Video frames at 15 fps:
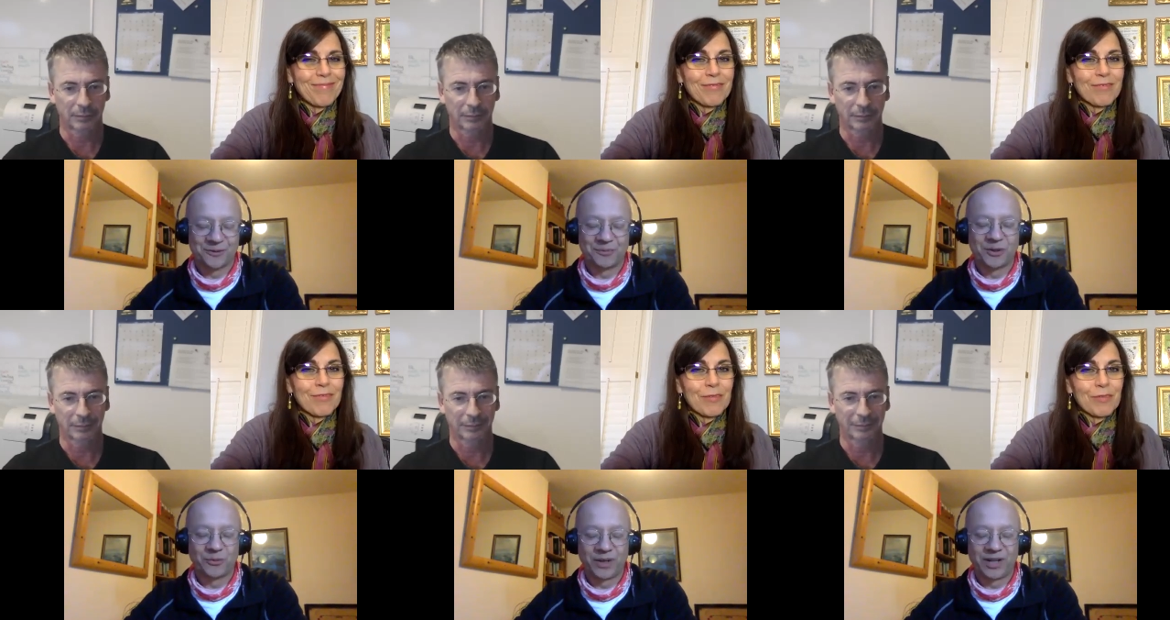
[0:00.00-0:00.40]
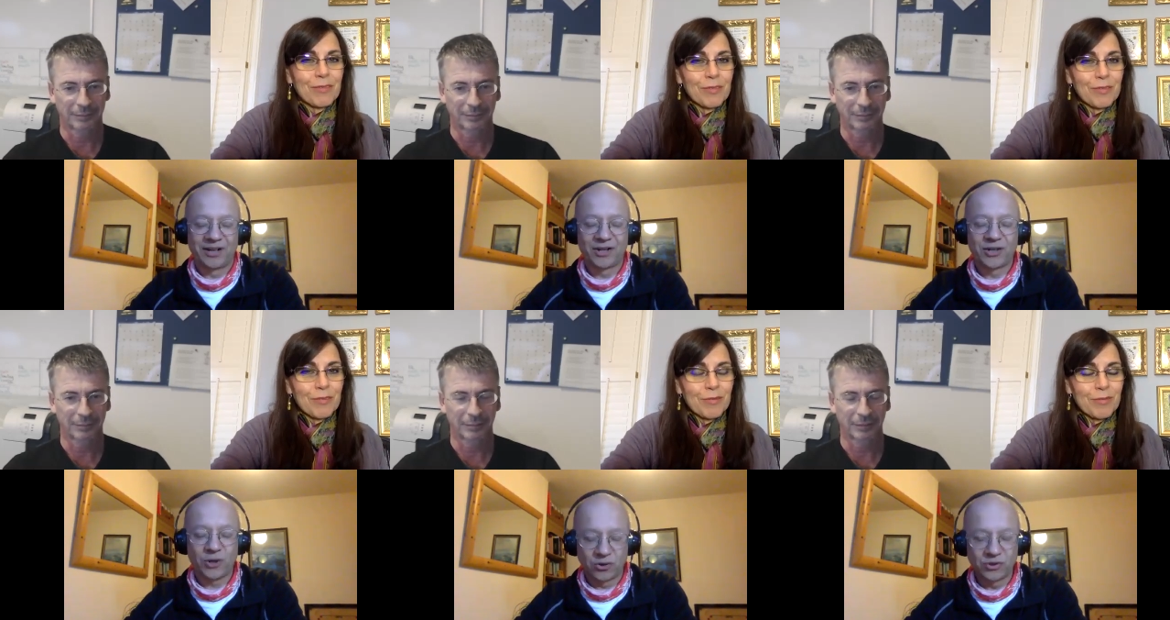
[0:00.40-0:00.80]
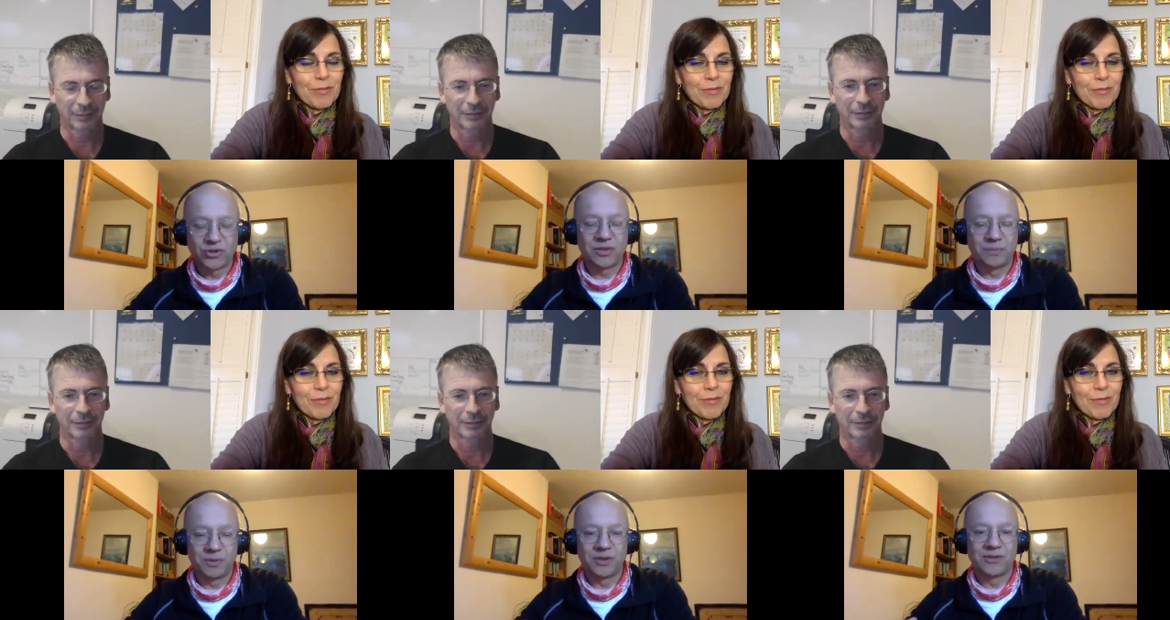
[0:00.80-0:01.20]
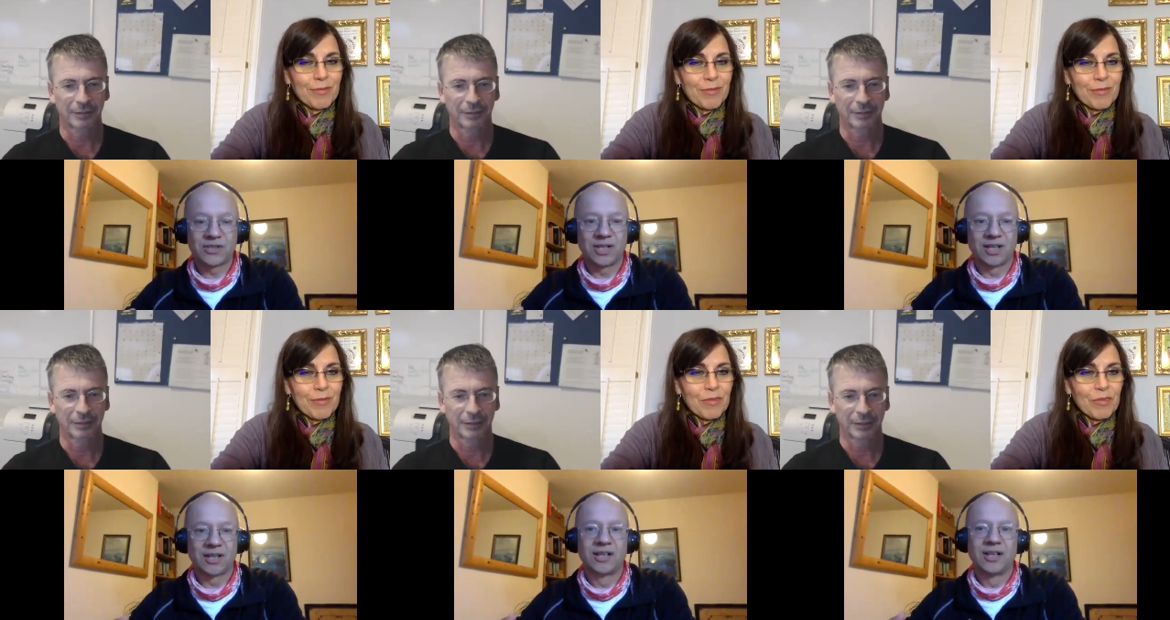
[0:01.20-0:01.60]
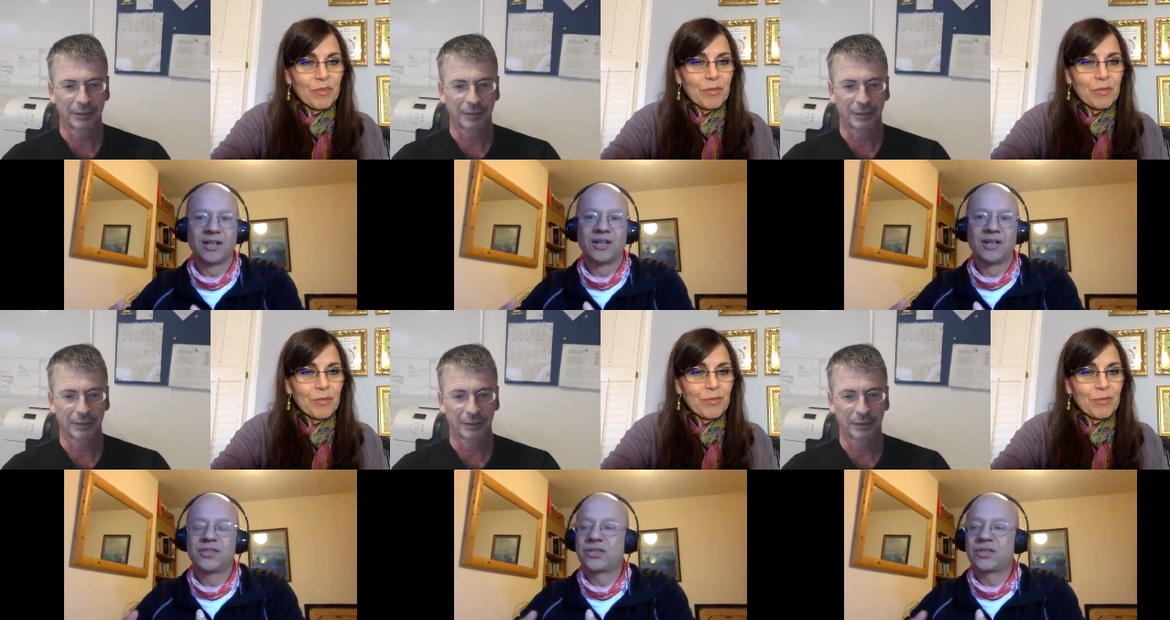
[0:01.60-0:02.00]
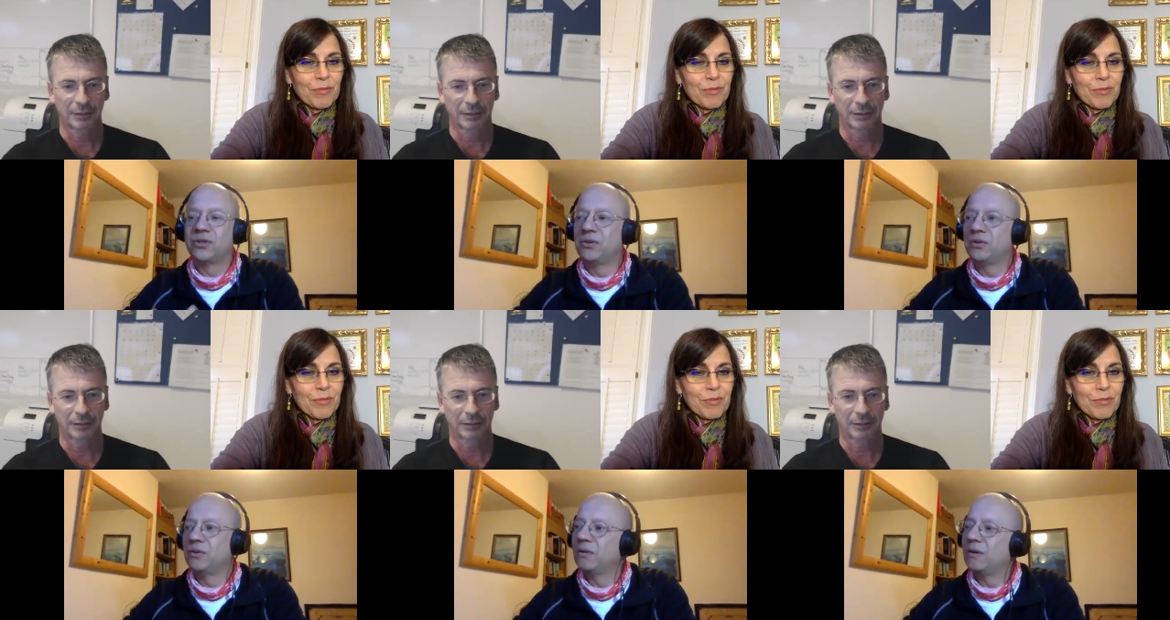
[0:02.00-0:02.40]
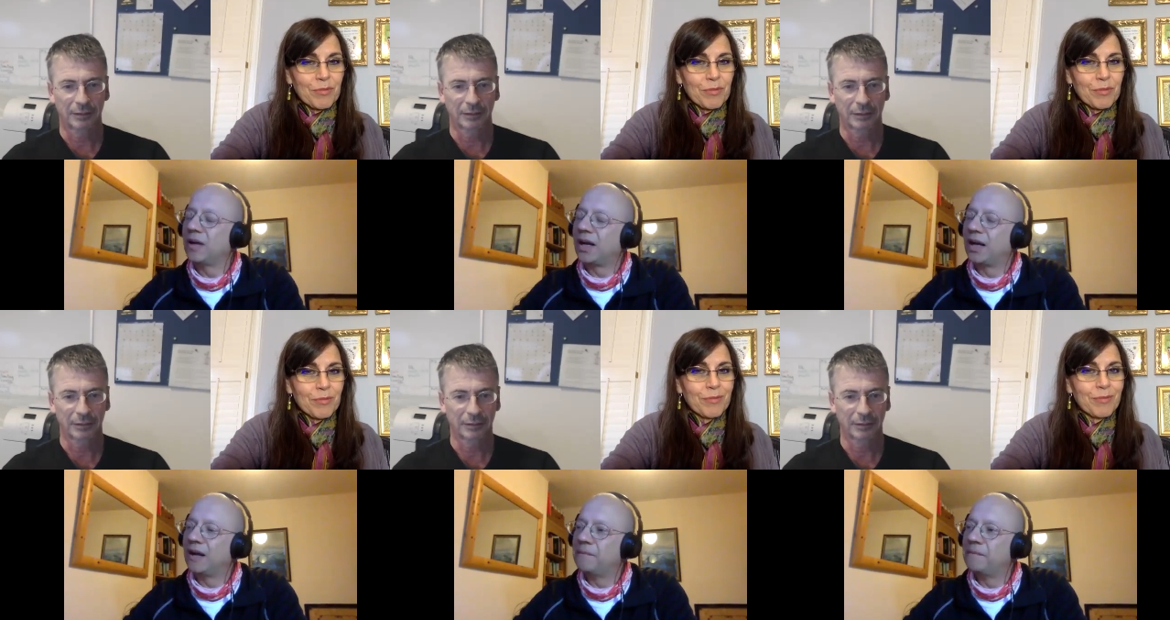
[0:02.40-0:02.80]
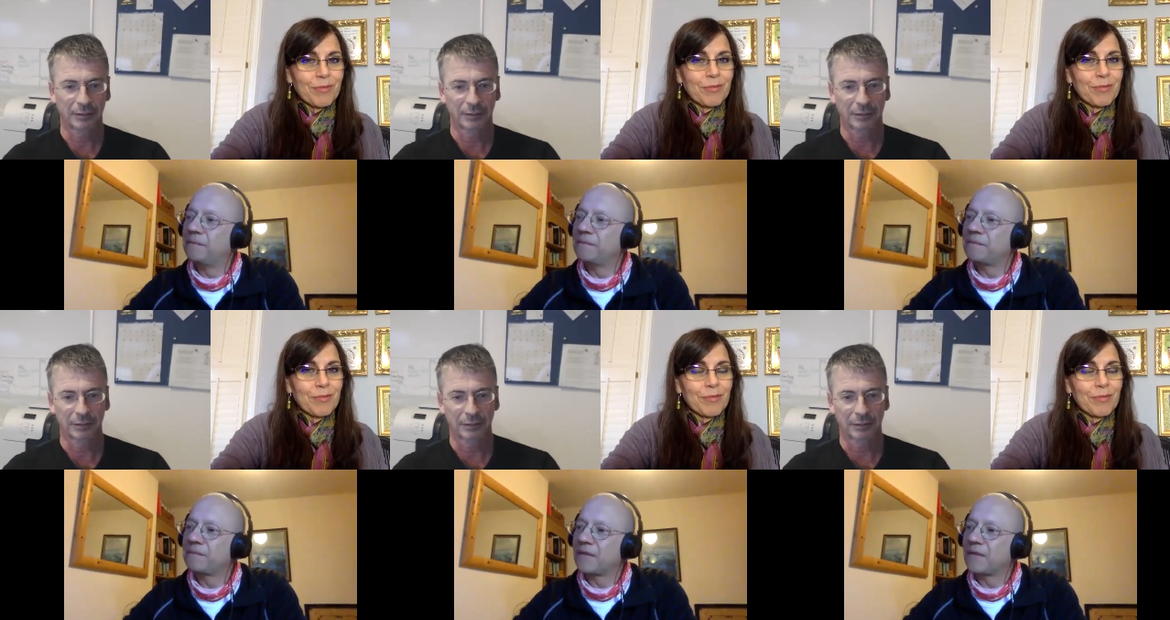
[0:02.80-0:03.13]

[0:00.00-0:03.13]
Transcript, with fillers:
Speaker 1: but we are contributing to um,